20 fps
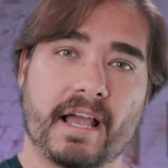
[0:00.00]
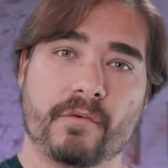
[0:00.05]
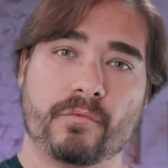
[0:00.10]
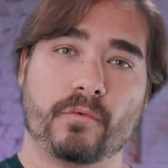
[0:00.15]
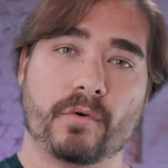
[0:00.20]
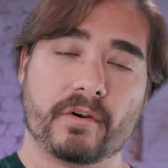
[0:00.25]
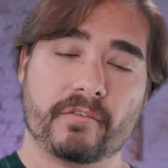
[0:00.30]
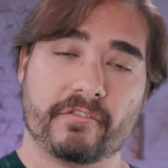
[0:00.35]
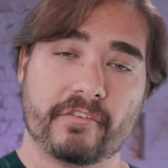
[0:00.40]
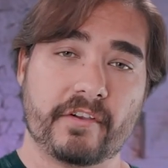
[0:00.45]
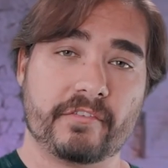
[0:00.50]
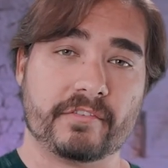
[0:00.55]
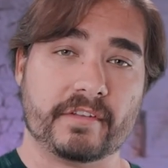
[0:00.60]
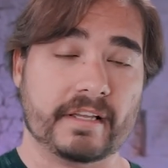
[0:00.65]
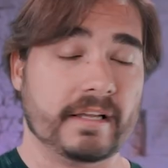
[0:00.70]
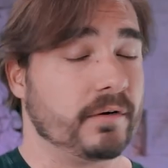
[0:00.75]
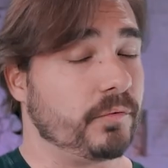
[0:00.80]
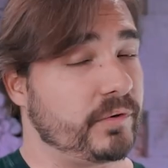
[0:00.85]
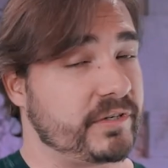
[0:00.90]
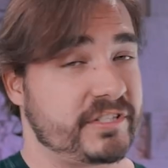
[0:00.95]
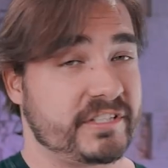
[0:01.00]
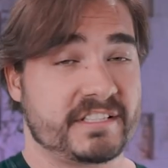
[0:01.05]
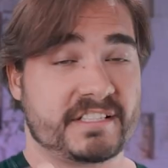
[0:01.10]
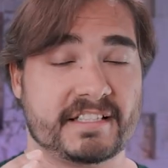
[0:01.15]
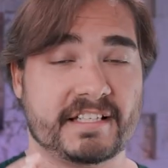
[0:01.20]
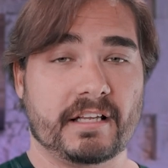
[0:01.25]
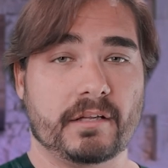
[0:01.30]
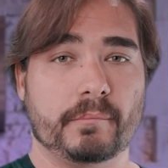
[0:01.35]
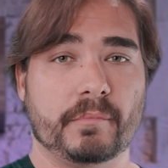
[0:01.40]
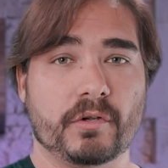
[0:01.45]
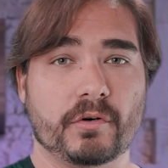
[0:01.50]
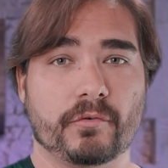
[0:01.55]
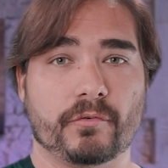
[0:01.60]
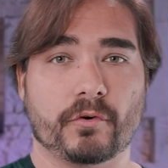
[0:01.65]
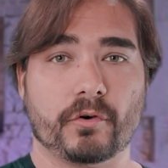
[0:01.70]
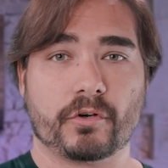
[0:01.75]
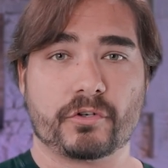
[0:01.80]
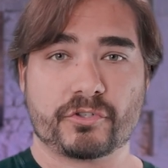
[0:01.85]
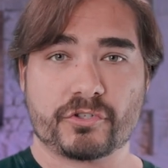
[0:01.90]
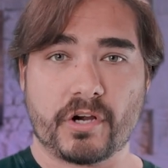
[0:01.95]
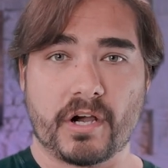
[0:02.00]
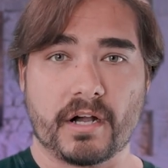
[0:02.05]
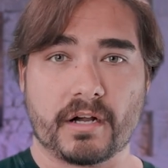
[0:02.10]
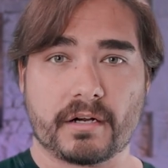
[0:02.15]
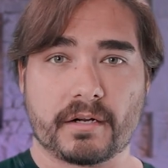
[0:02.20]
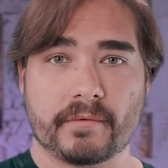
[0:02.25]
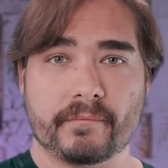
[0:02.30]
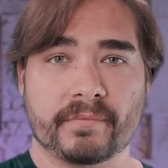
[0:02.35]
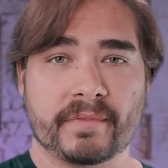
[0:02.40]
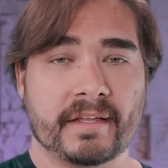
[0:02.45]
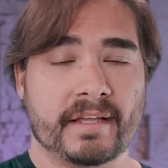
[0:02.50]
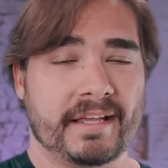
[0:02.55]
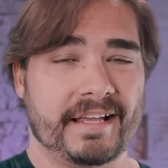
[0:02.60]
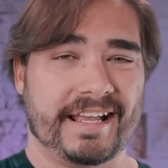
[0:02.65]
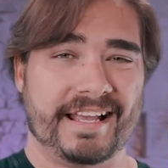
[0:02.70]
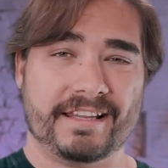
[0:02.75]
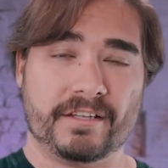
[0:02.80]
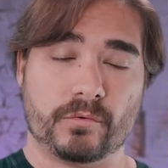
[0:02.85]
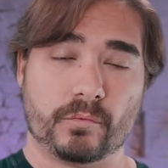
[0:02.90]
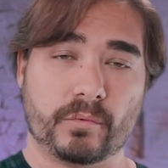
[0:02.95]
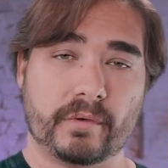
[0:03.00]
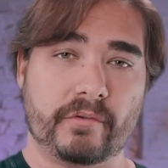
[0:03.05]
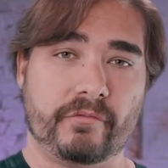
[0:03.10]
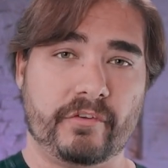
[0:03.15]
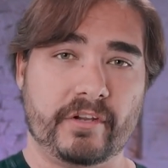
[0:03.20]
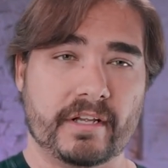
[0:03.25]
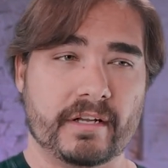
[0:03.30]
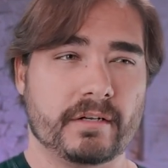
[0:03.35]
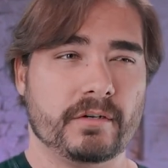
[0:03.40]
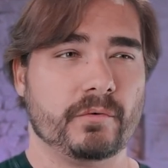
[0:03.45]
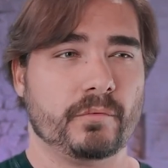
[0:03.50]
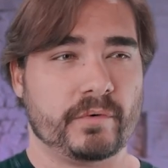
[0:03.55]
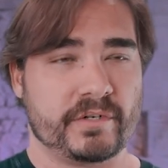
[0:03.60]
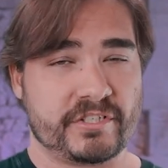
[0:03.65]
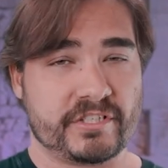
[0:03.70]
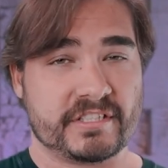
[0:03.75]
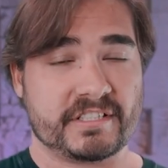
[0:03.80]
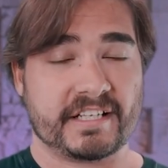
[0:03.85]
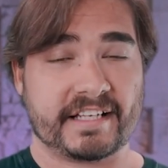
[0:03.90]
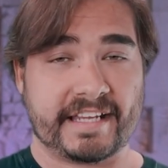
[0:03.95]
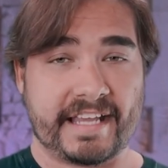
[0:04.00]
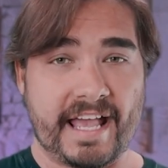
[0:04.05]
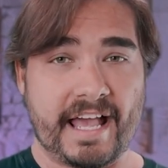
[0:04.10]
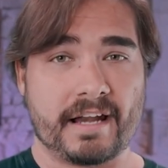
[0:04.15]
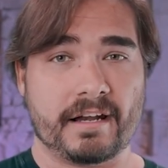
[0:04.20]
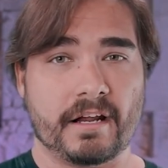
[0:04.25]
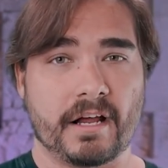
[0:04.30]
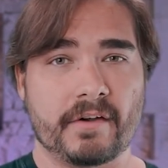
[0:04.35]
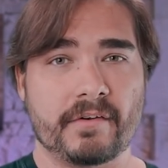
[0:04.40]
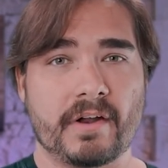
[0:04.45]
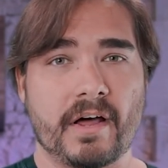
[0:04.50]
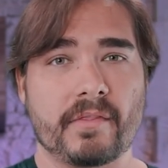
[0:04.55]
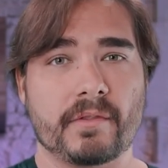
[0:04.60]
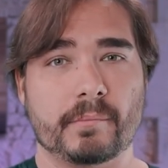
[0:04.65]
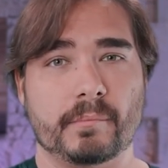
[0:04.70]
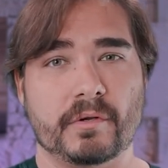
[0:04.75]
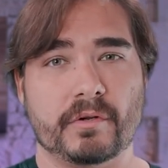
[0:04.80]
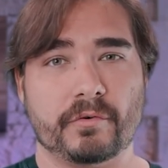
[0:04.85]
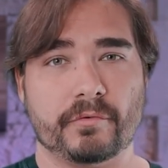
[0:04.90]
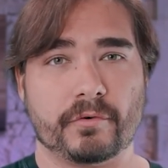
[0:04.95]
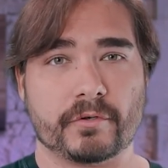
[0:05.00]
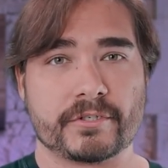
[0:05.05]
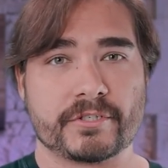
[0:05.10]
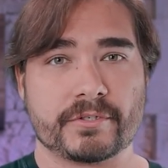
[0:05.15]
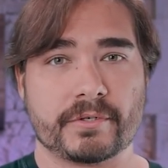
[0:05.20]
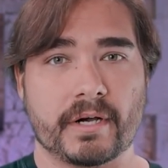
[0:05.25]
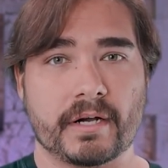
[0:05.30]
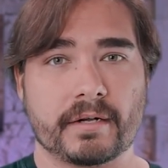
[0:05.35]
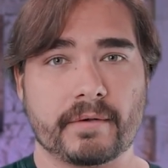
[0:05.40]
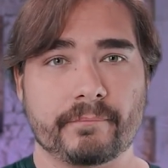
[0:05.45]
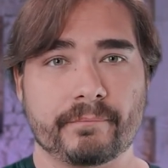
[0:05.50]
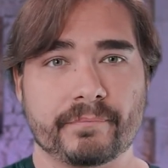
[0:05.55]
F-150, which is still a beautiful truck, and the Rivian, which is again another beautiful truck,